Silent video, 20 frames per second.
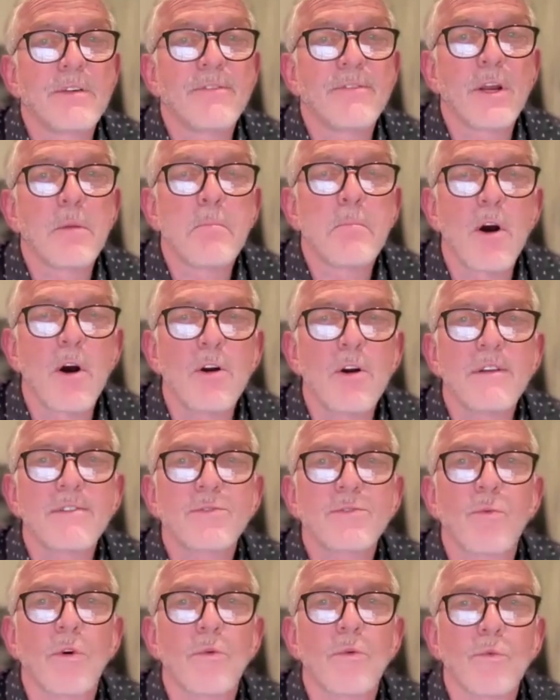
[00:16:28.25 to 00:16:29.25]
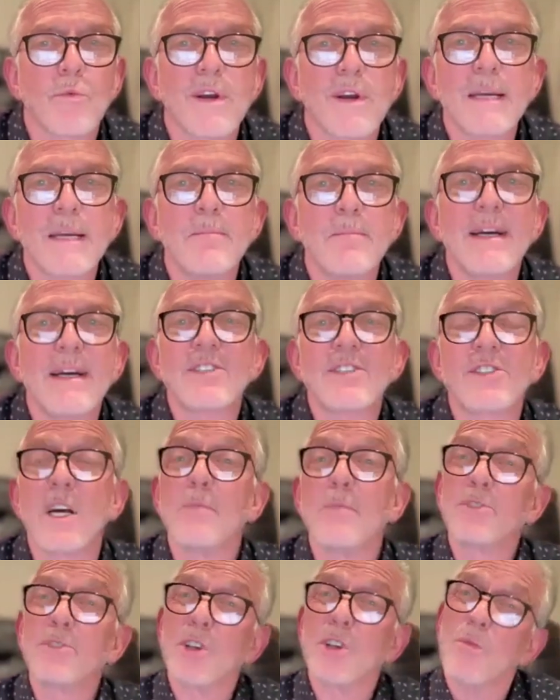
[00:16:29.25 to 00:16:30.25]
their motives were really messed
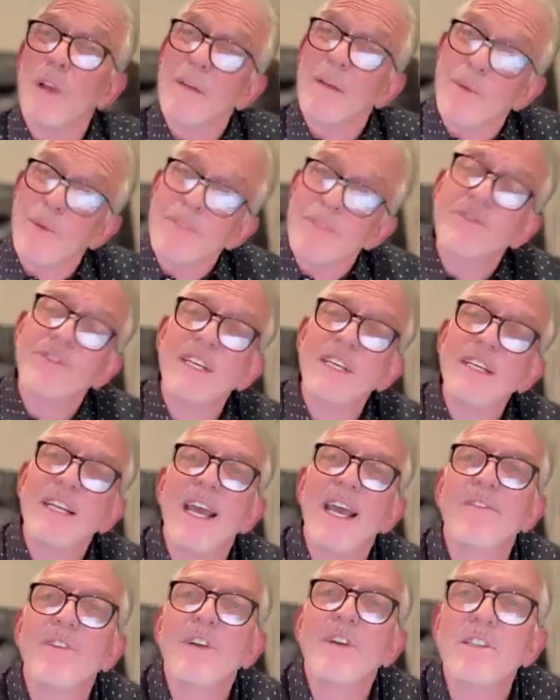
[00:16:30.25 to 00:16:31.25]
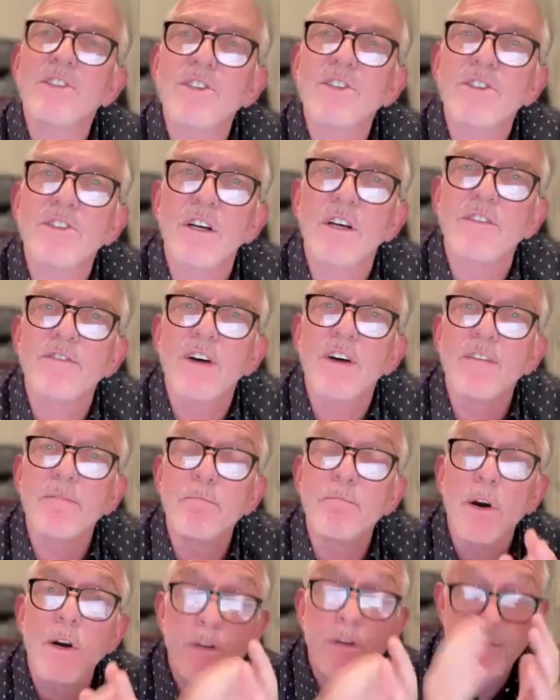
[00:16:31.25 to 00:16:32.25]
up. So we've seen evidences of
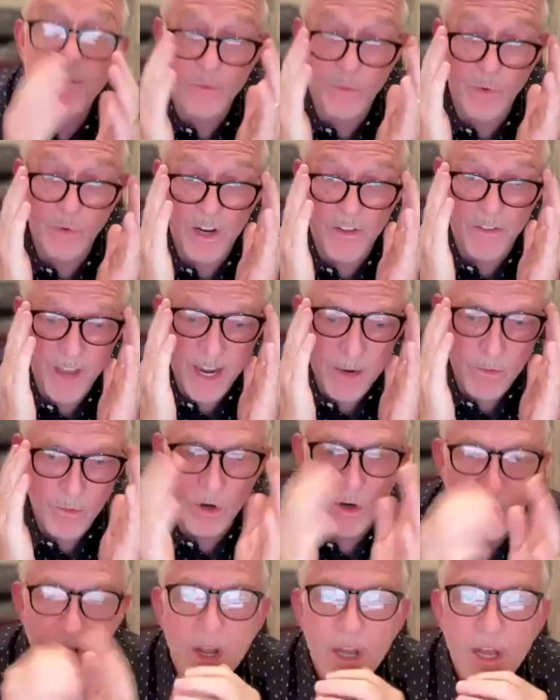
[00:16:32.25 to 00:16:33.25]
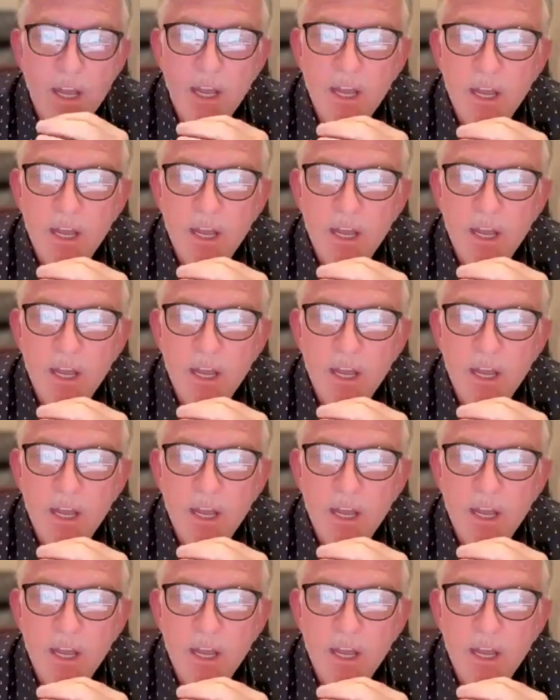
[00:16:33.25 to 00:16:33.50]
motives where they were